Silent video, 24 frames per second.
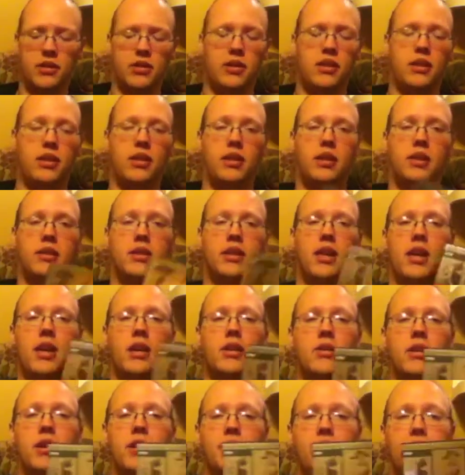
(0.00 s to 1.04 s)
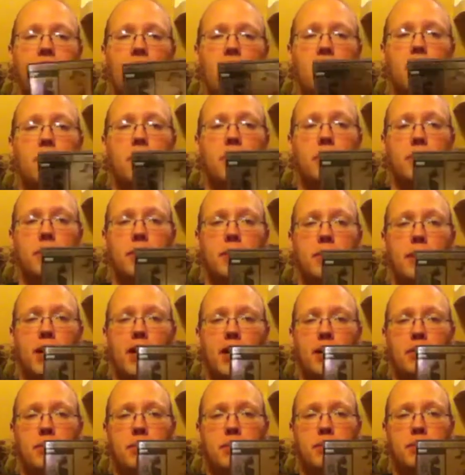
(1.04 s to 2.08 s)
The entire run of Cowboy
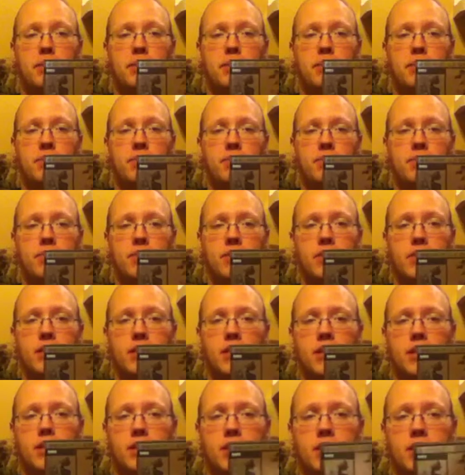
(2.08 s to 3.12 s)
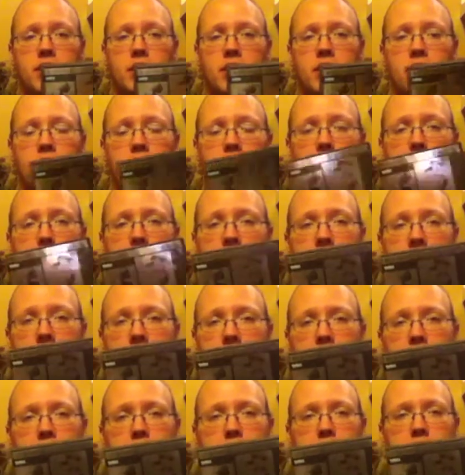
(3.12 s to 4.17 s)
Bebop. This is the
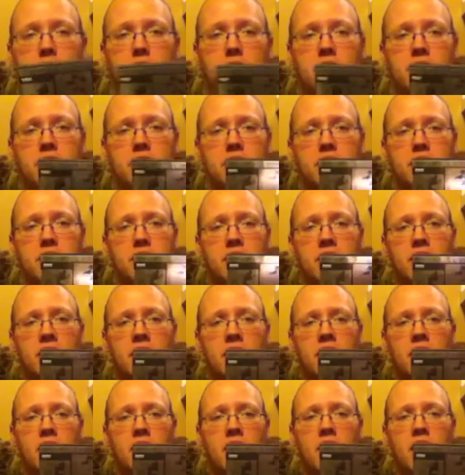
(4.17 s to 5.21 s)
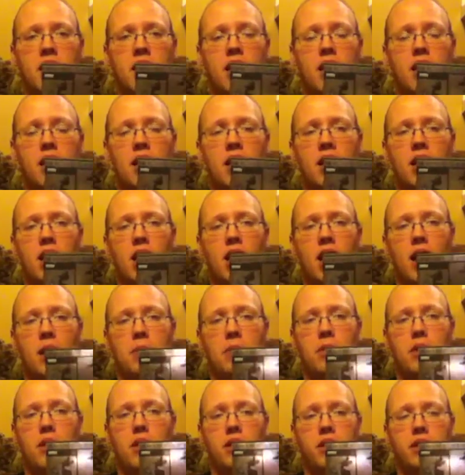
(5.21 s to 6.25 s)
remastered versions. I
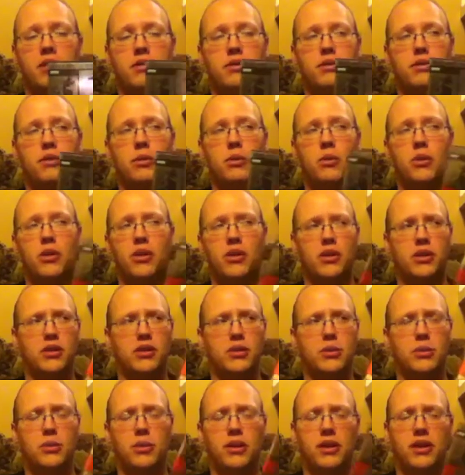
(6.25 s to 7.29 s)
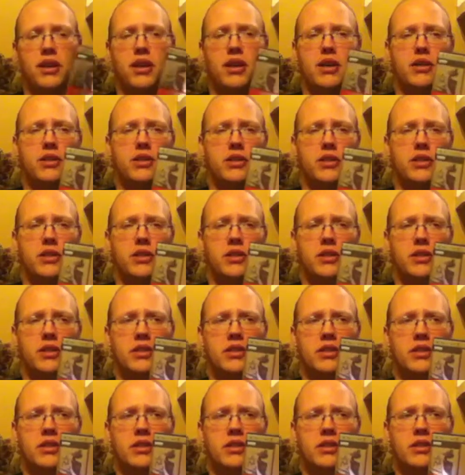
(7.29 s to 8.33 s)
bought for
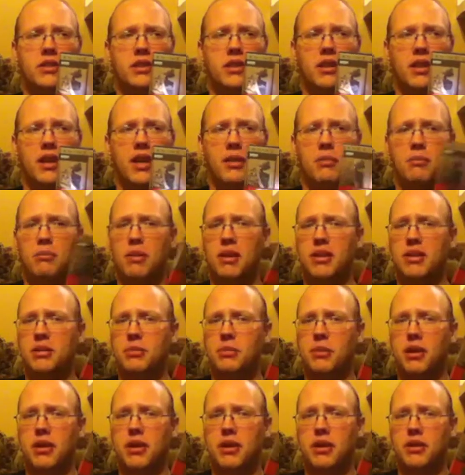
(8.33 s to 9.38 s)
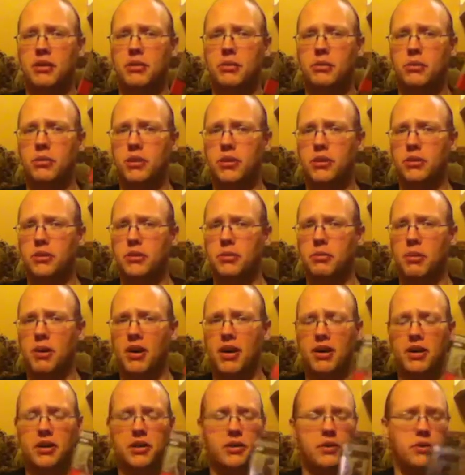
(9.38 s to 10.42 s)
$20 at Best Buy when it was
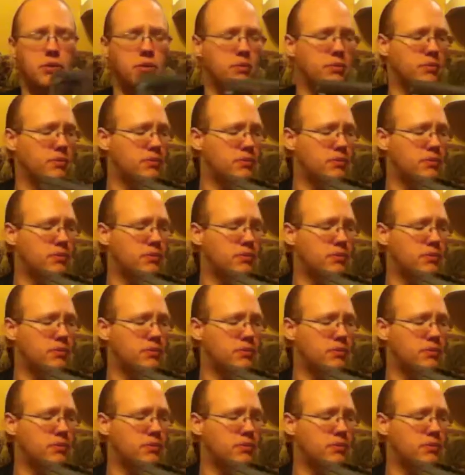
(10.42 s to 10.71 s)
brand new.